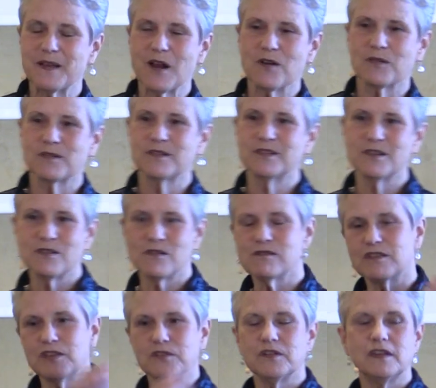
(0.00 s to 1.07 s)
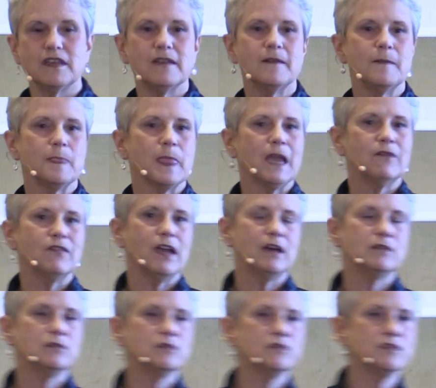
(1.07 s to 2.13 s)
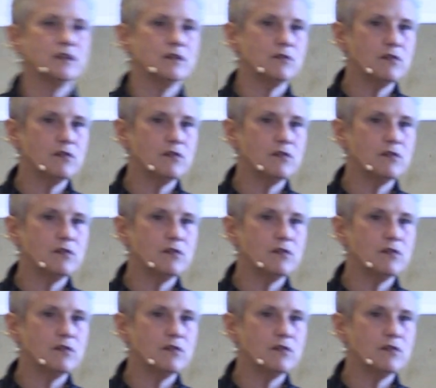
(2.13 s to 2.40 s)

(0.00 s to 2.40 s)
And our good old unity founders and